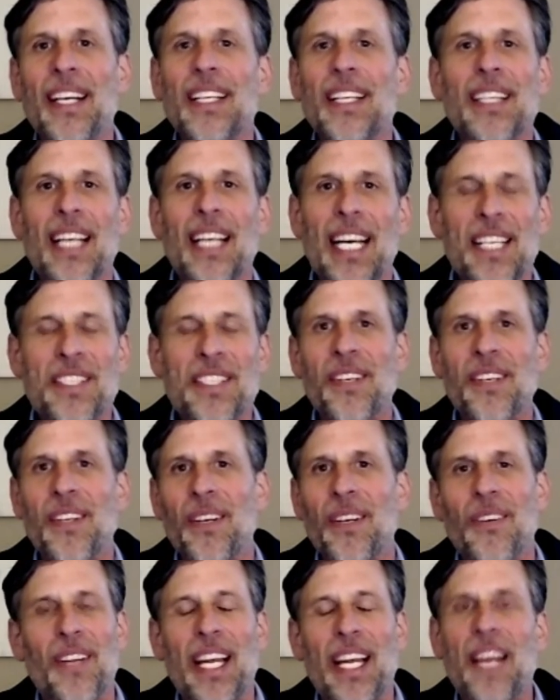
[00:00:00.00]
last year there
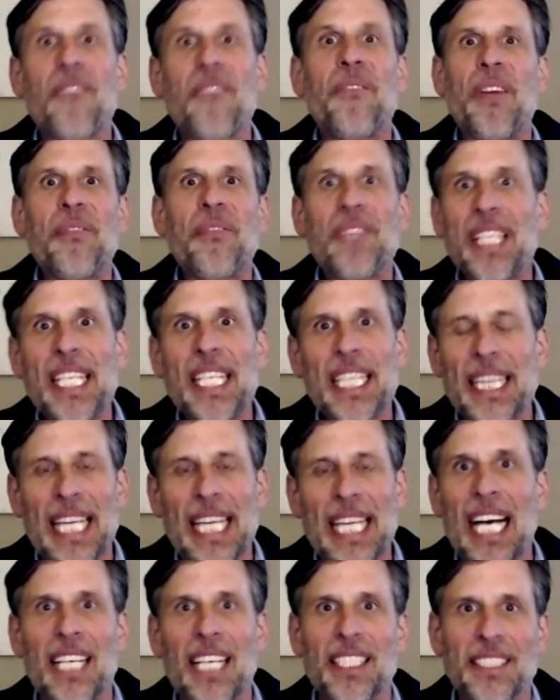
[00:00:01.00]
were like
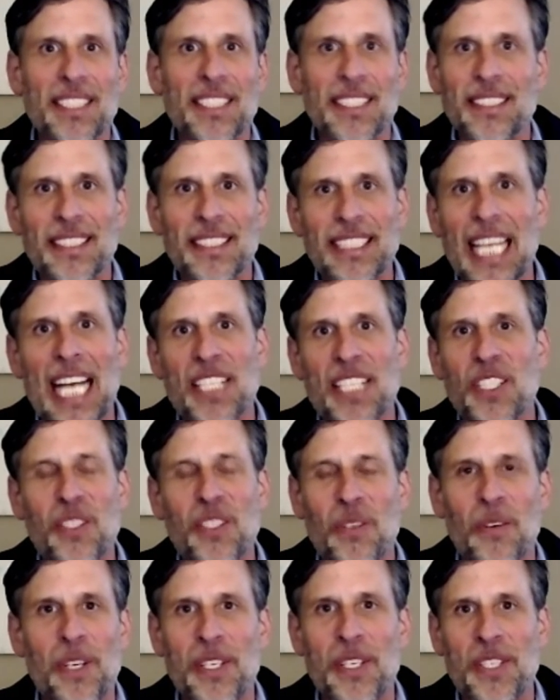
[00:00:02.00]
15,000
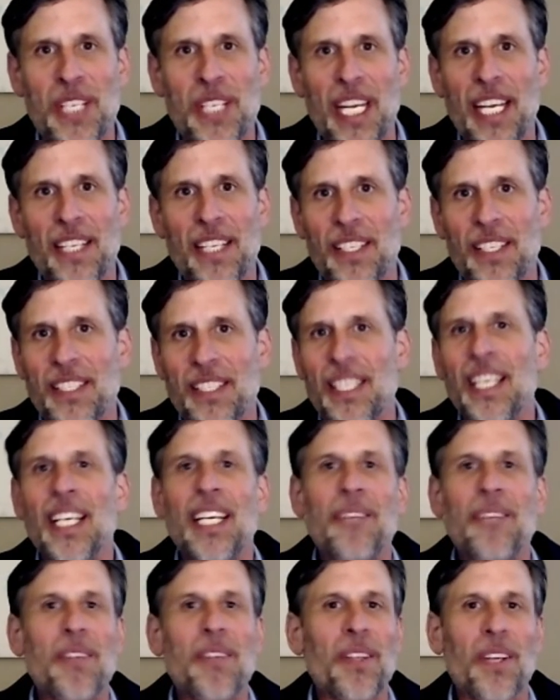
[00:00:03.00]
statutory changes if
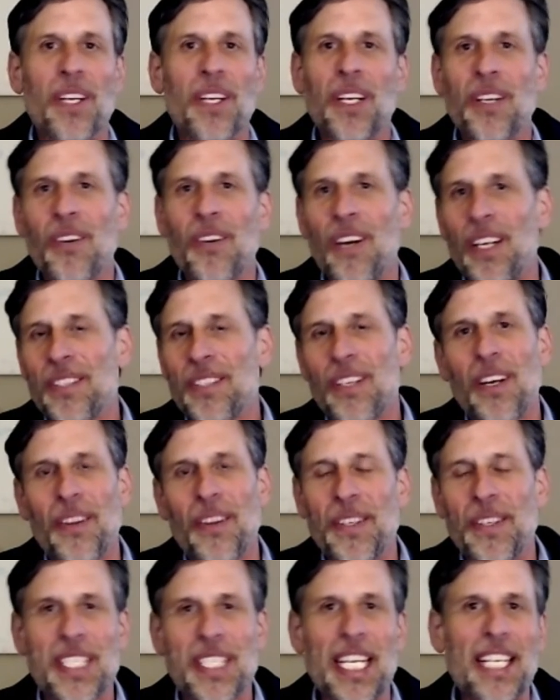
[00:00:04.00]
you look across all the
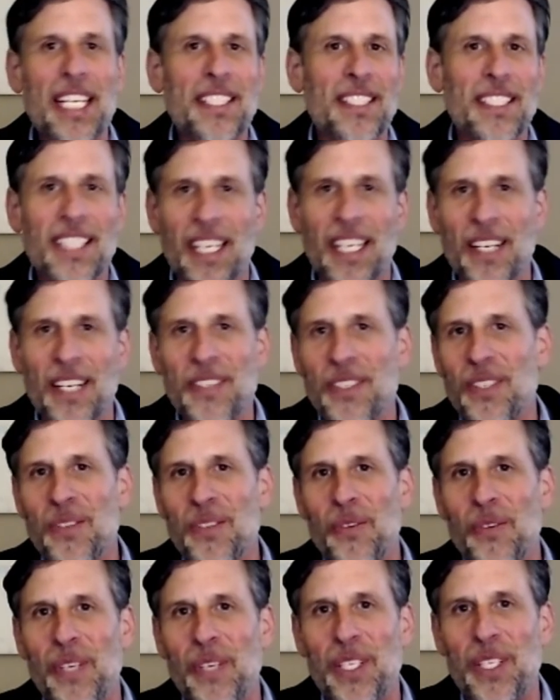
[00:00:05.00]
states and countries
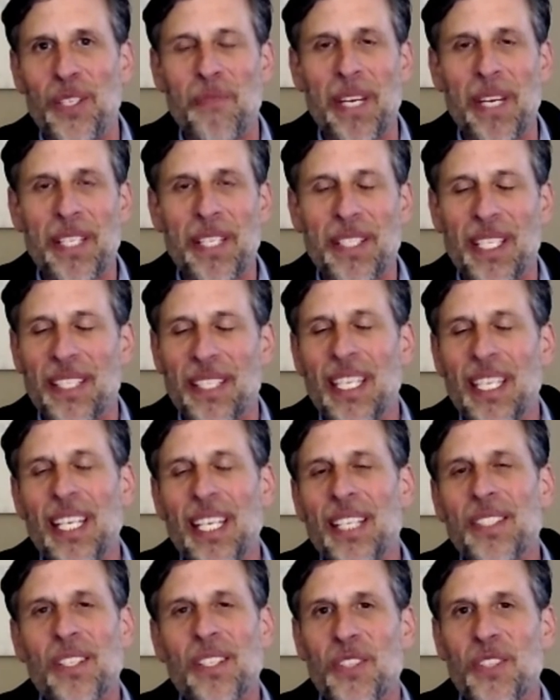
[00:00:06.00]
where we do business.
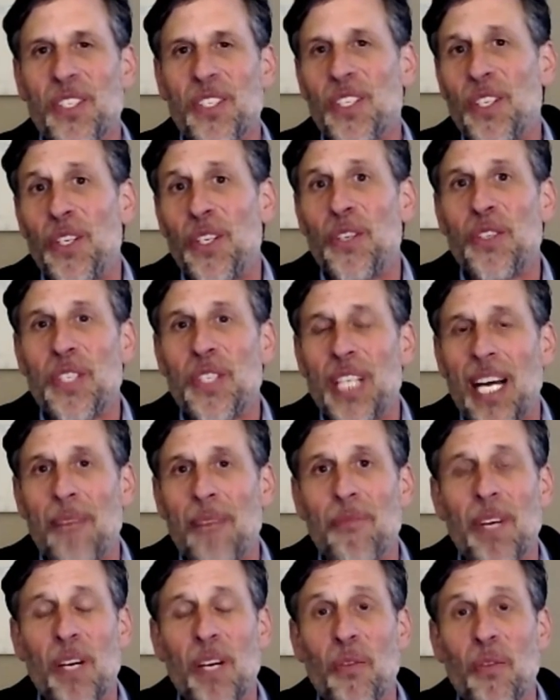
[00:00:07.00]
So it's a huge
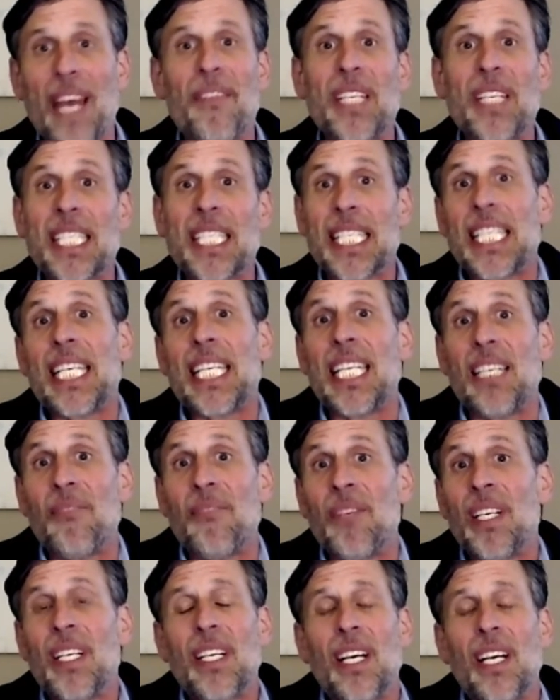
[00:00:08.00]
number. And we have a
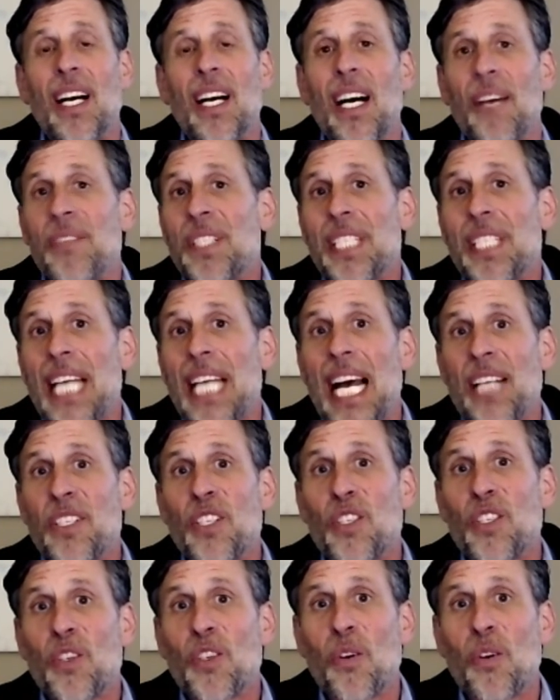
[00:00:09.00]
team of
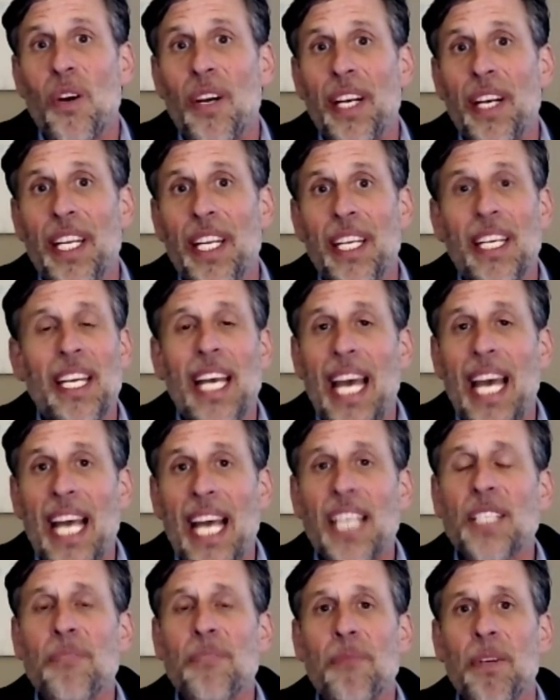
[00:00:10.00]
statutory
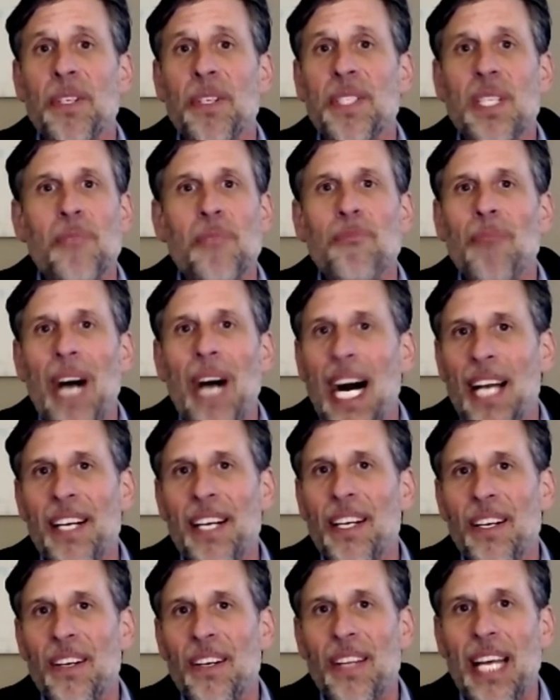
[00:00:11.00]
experts that
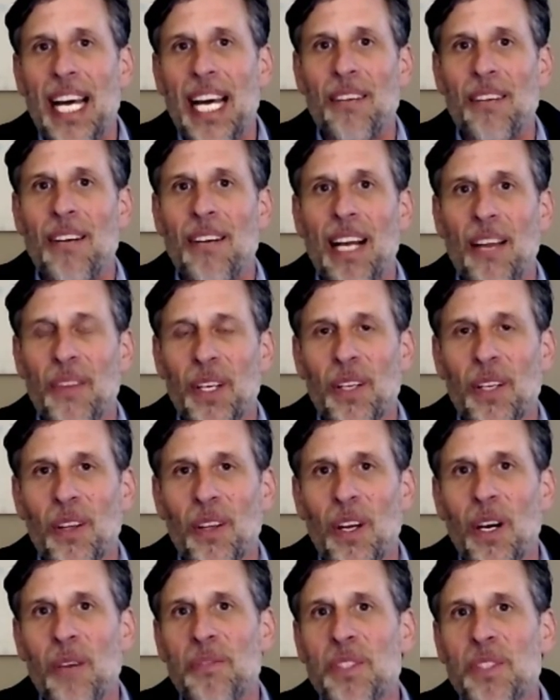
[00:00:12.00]
monitor that around the
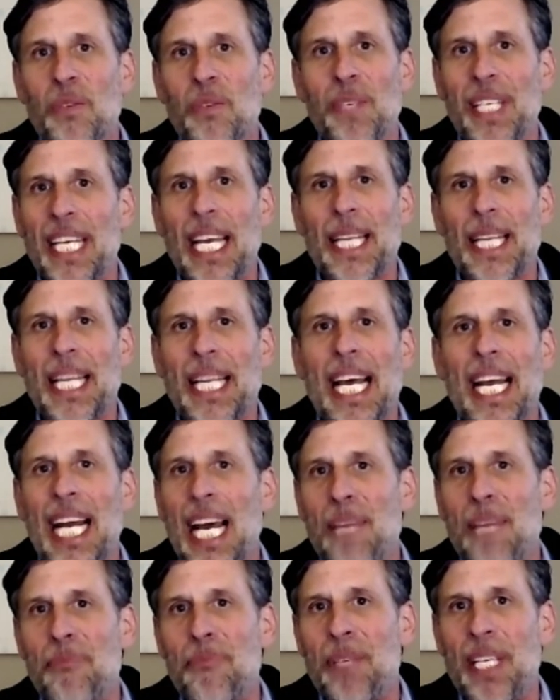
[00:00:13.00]
globe so we can get that
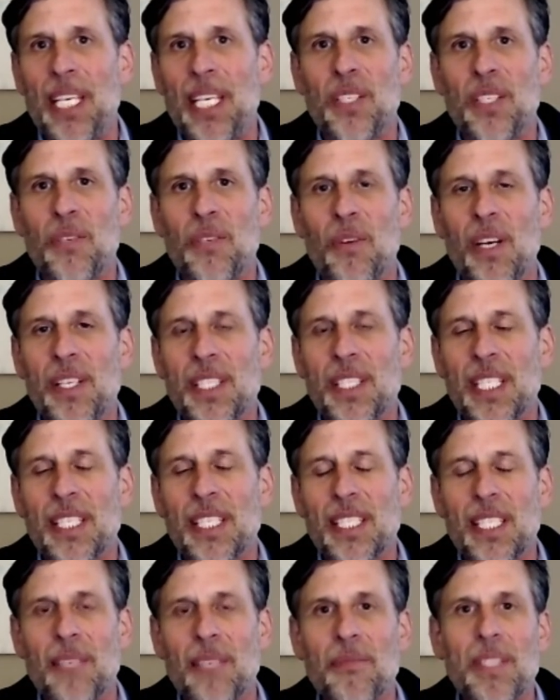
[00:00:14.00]
IP into our
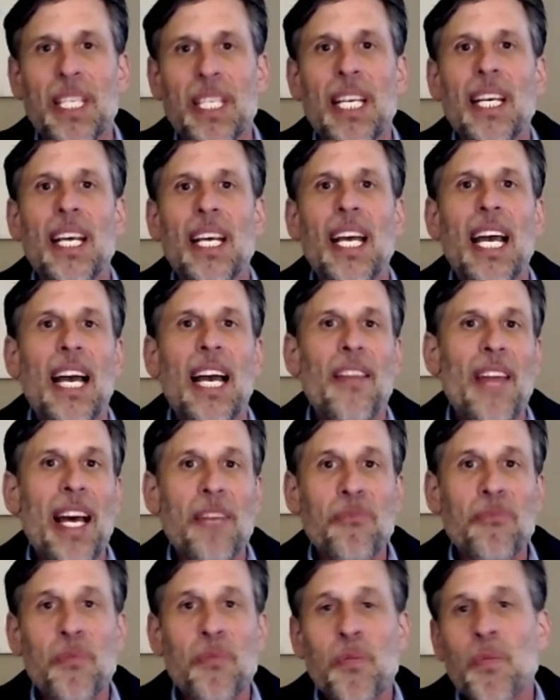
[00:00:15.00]
systems. And
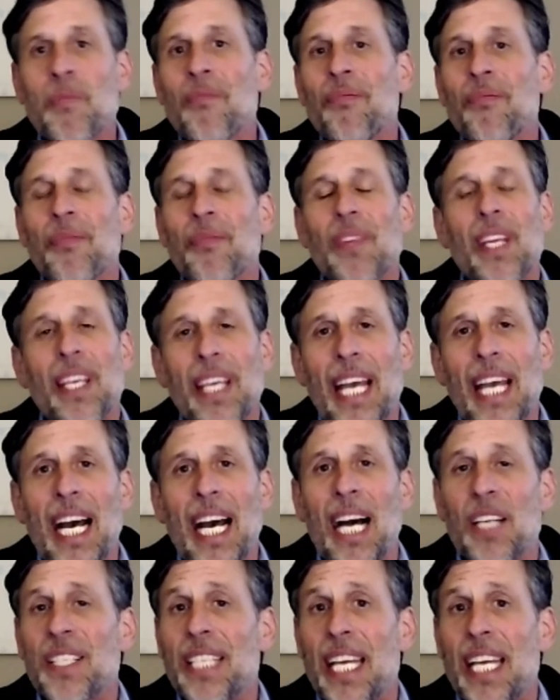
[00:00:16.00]
then, yeah,
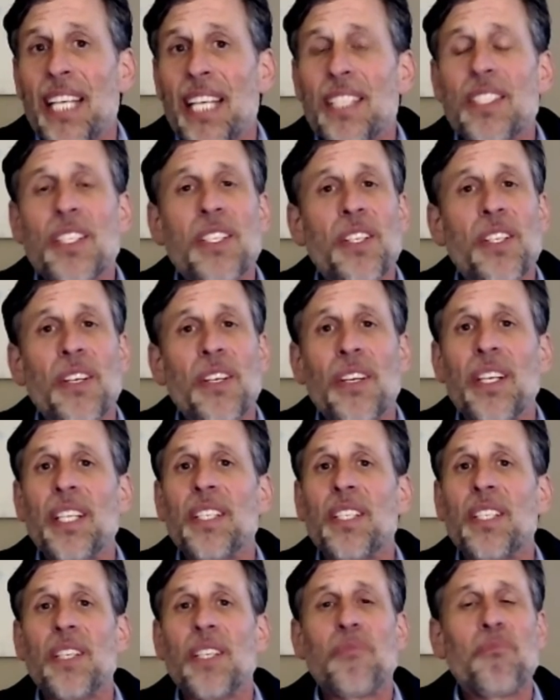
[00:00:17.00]
data security
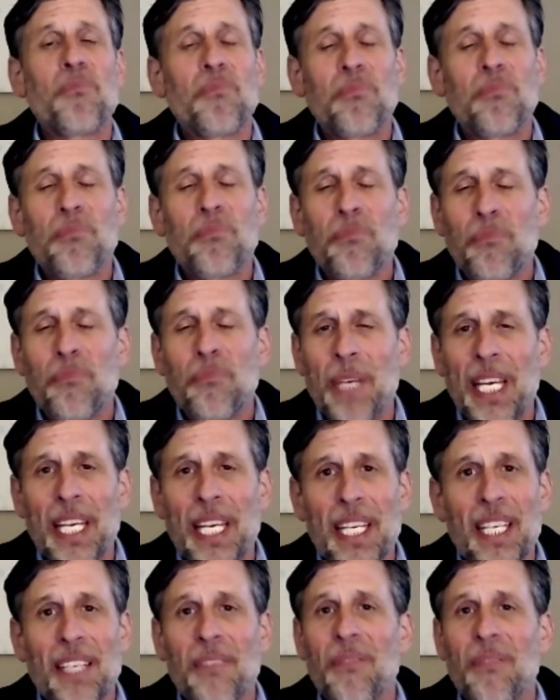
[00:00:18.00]
is a
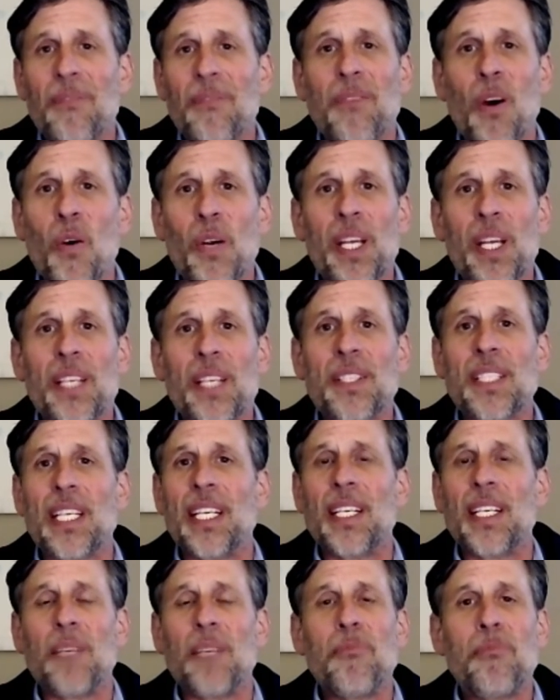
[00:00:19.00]
big focus
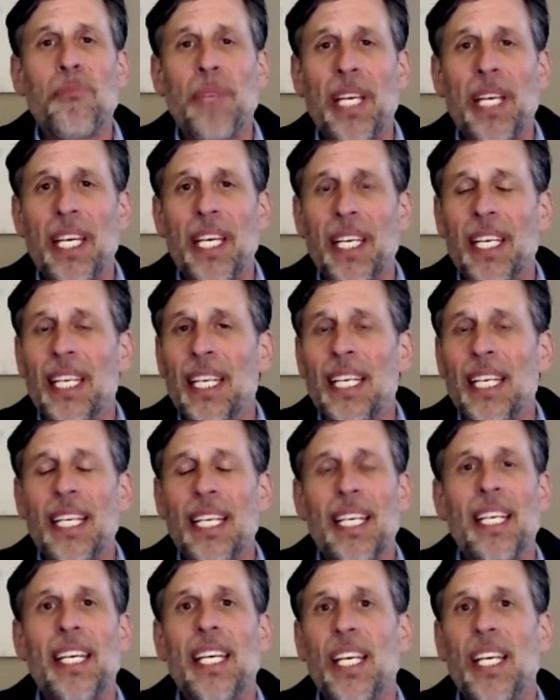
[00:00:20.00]
and a big
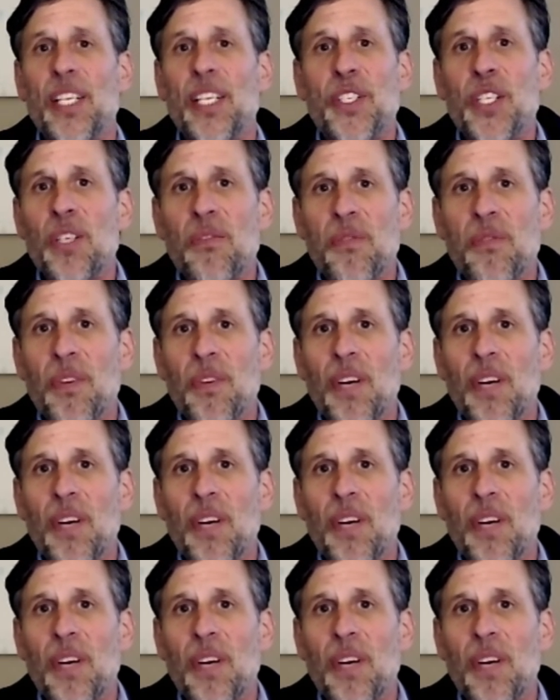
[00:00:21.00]
issue for